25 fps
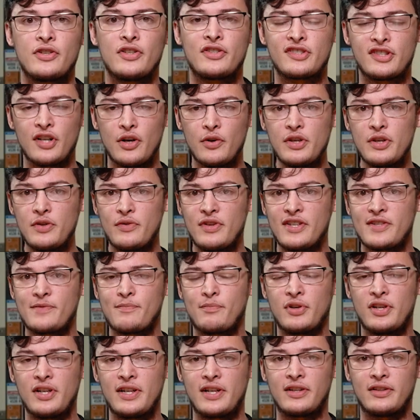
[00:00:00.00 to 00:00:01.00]
To show you
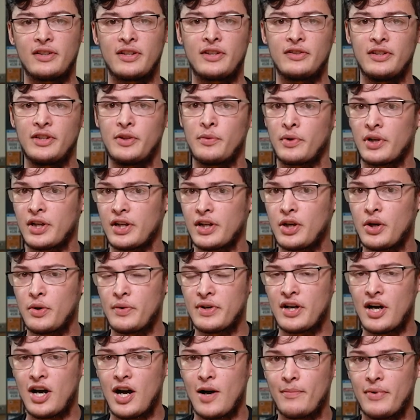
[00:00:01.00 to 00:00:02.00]
this pretty clearly, we're gonna
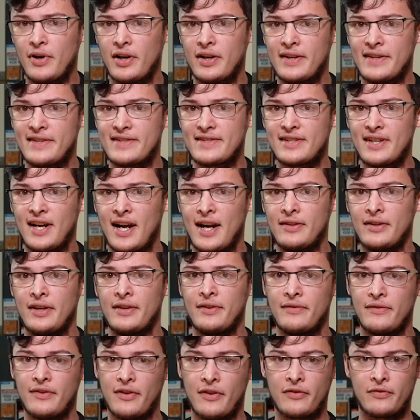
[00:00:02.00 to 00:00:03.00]
go and hop on in the
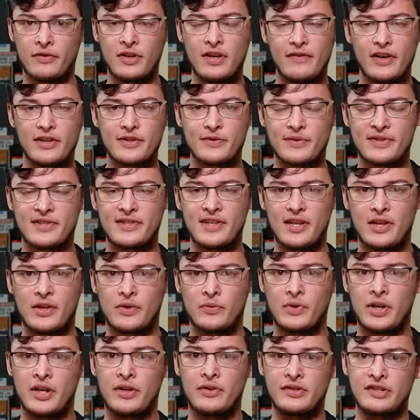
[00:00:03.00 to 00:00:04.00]
Skyline. The three of us will sit in
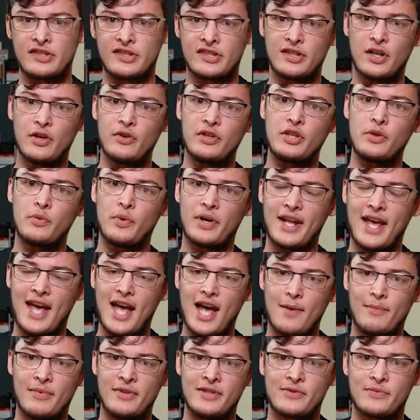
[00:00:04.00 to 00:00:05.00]
the rear and show you what
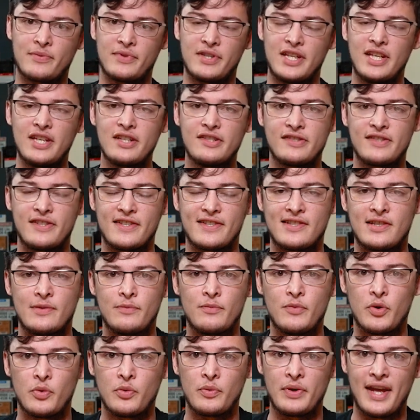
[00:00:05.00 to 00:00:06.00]
happens with each
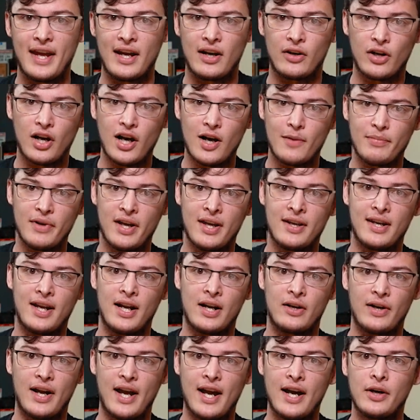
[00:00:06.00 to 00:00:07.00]
system when we air up and
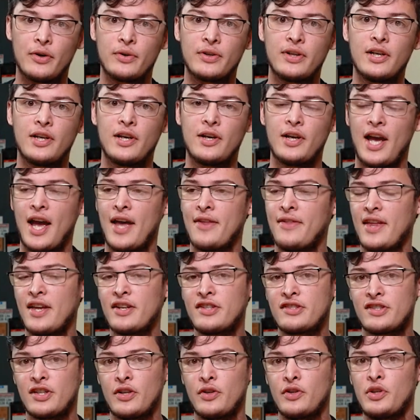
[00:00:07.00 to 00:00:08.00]
air out, and
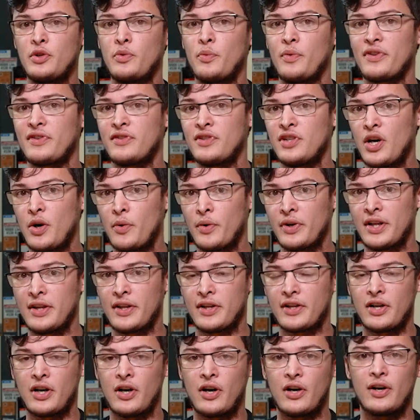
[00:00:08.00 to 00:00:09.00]
then show you with no one
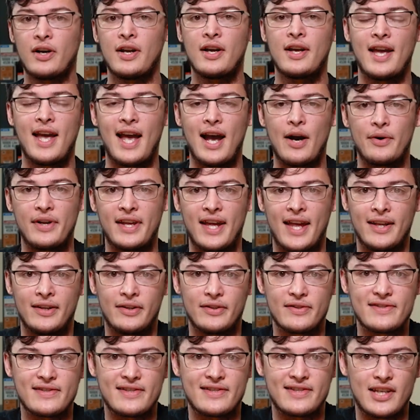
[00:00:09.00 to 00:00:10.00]
in the car how it
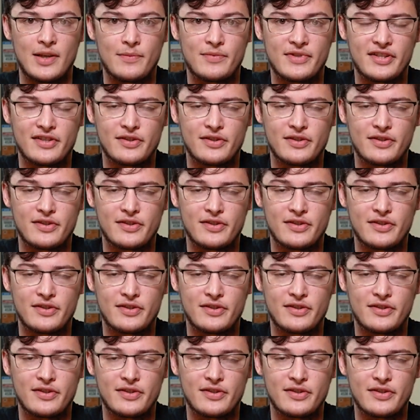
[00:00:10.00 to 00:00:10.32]
handles the same